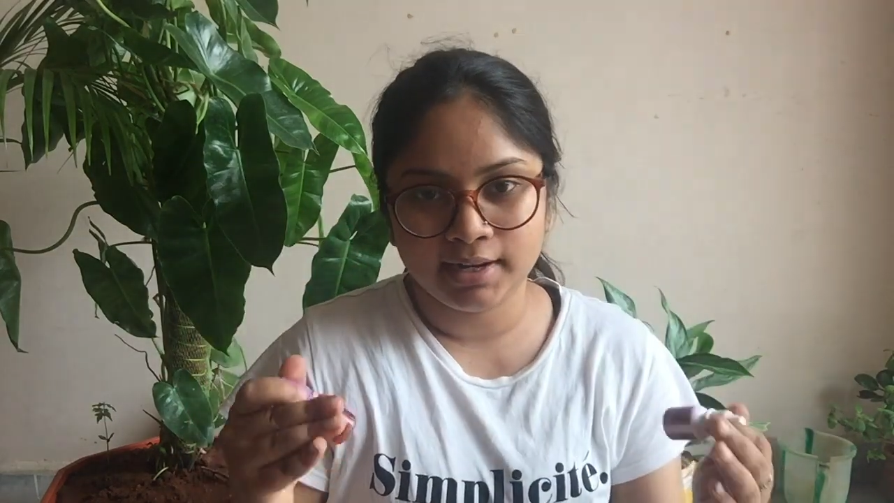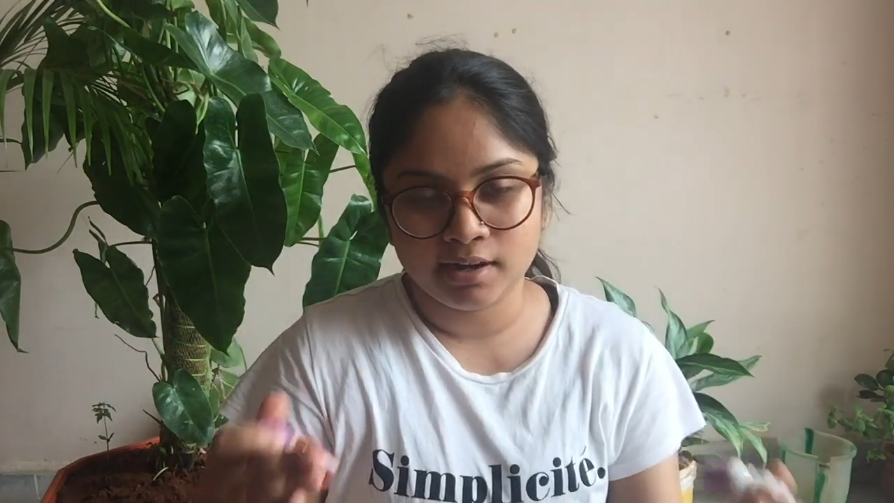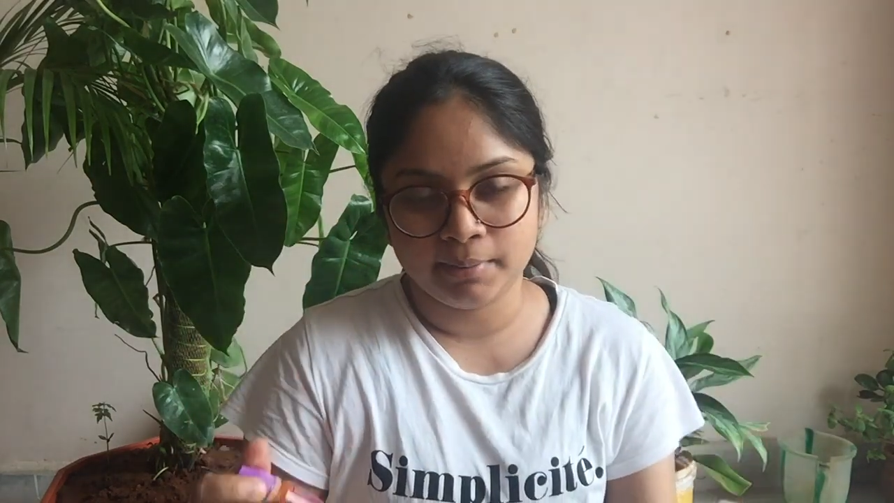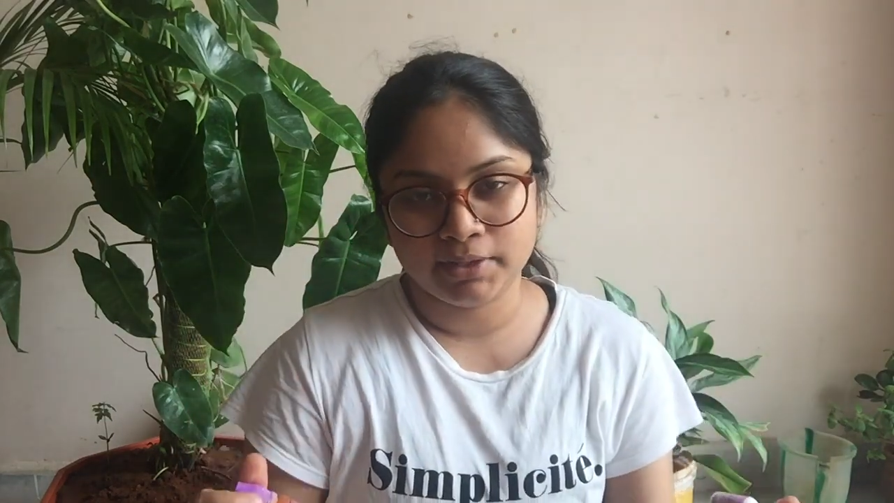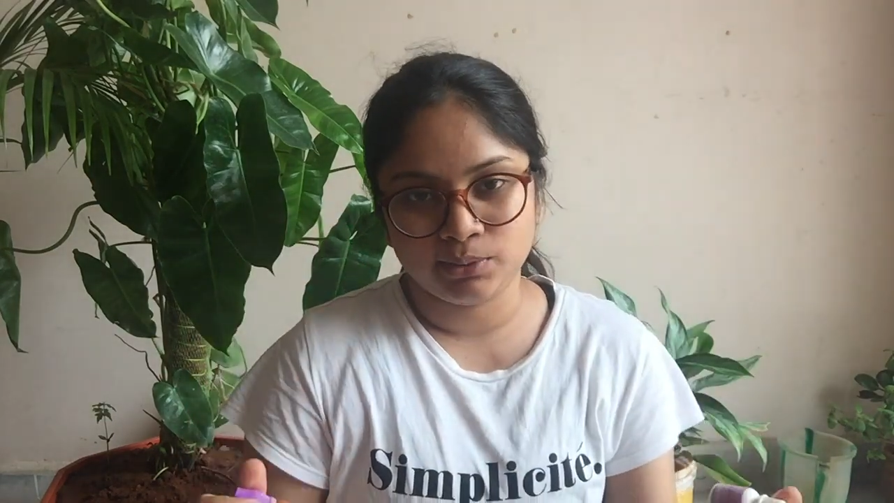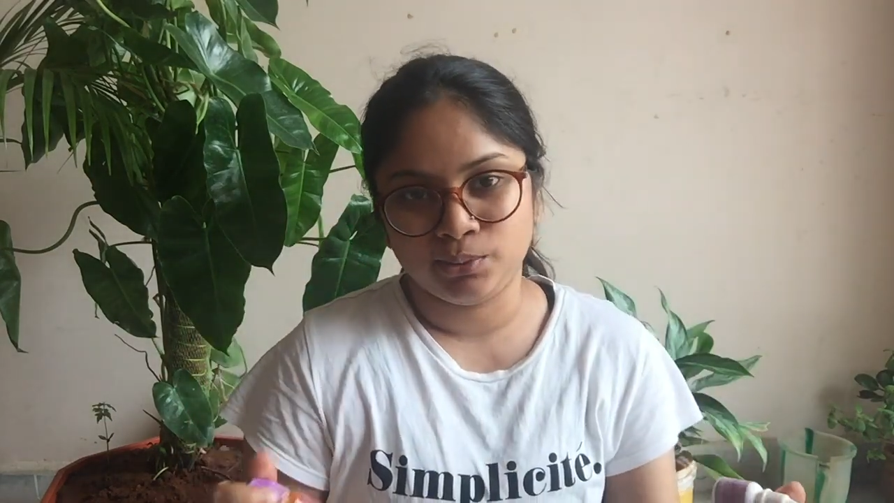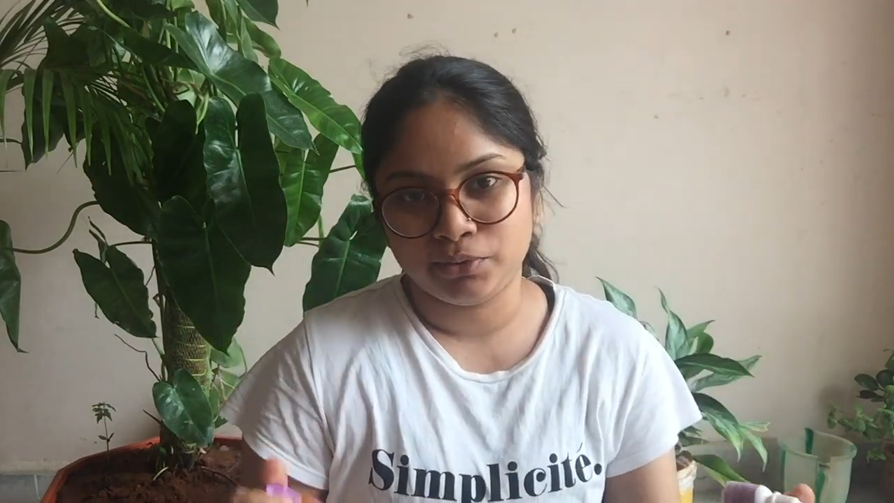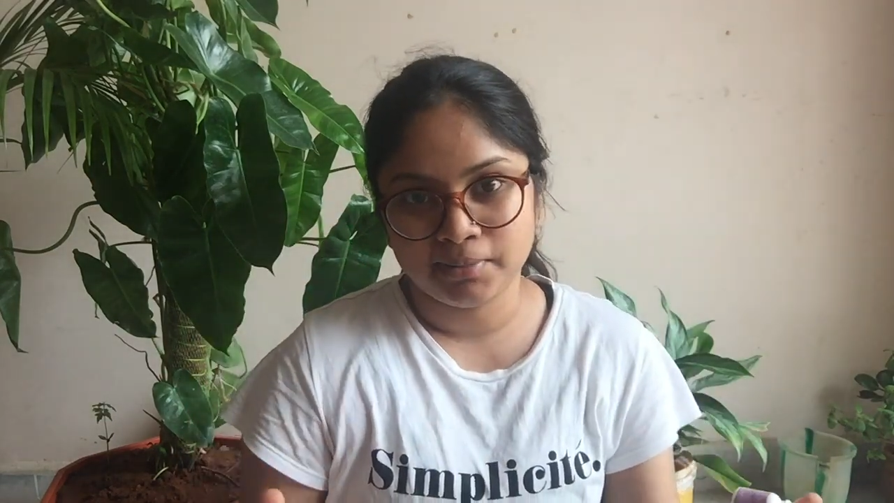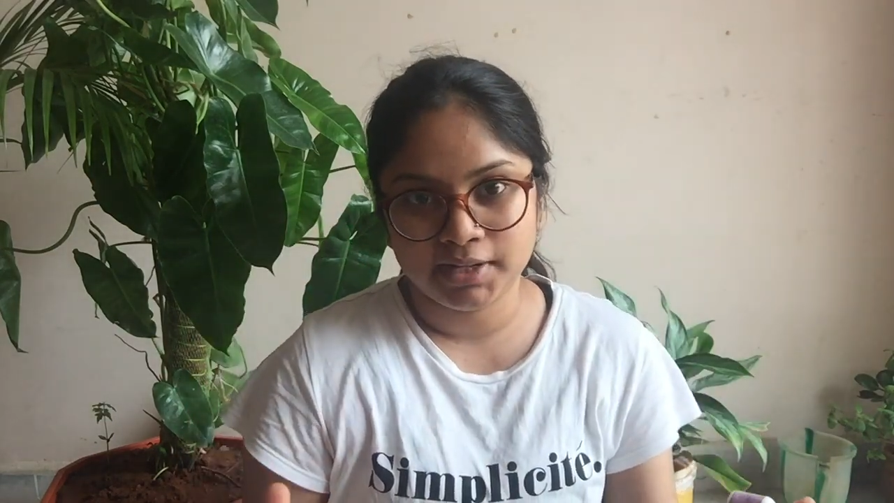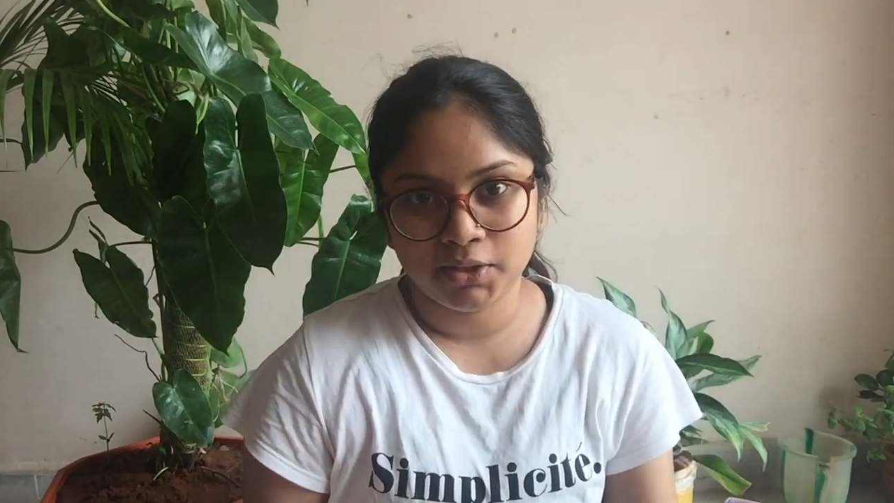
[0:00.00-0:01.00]
Kama's
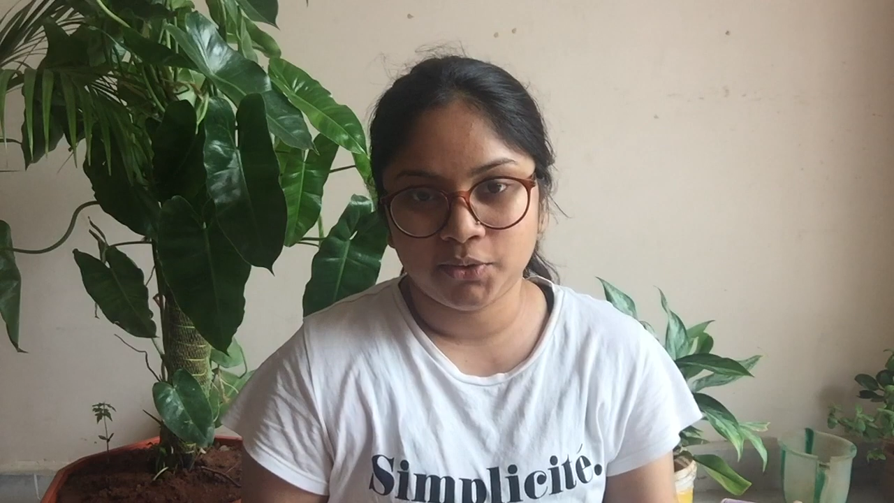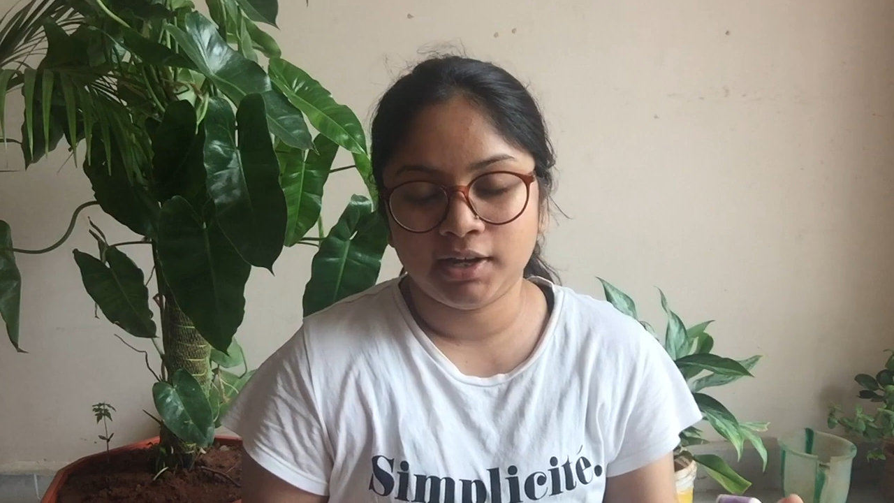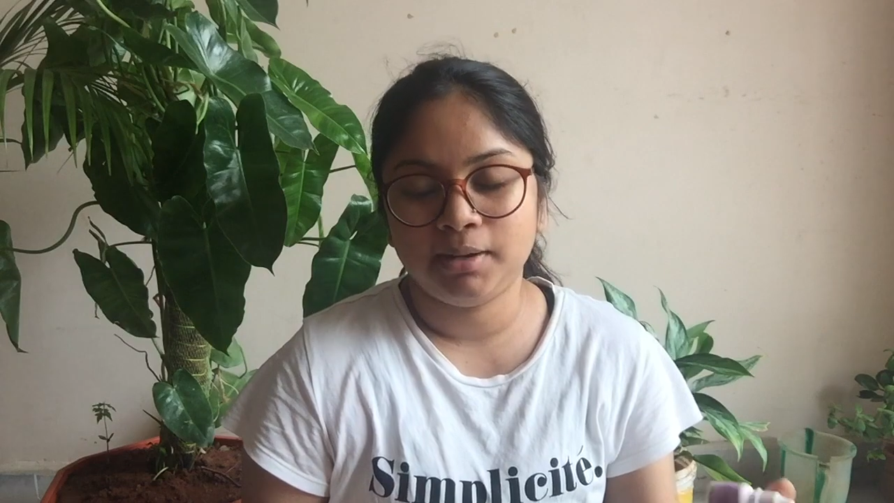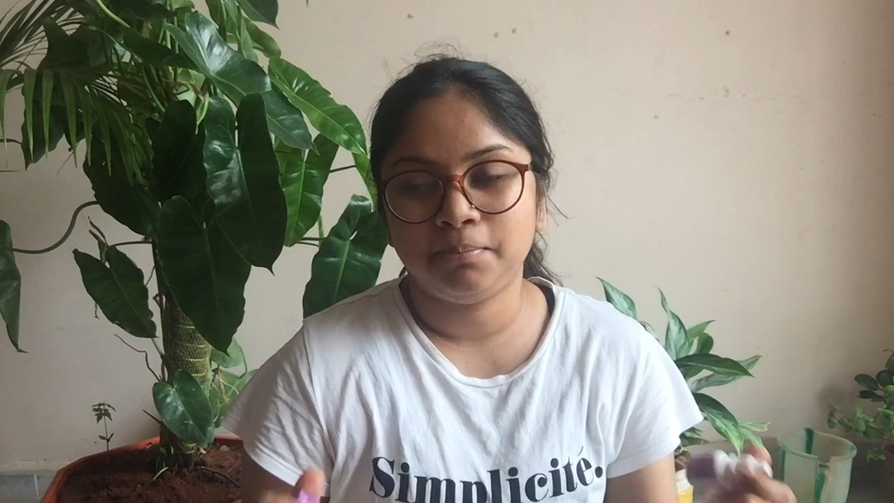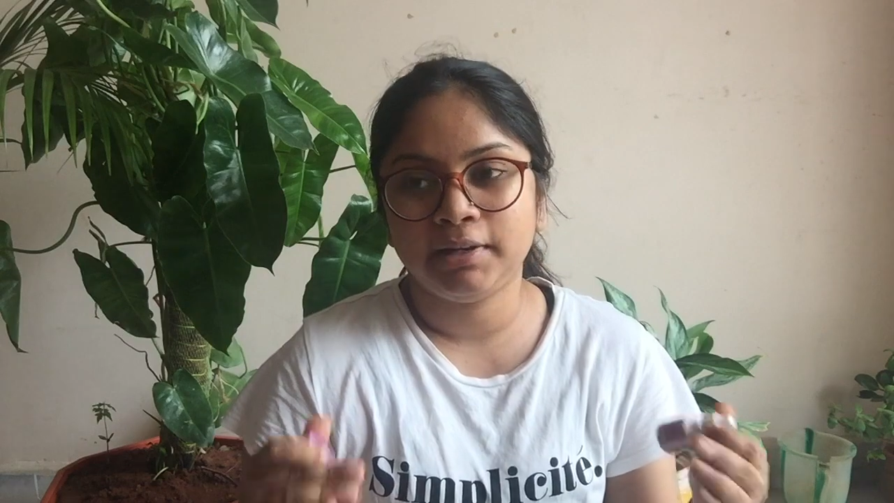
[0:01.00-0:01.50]
kumkumadi oil.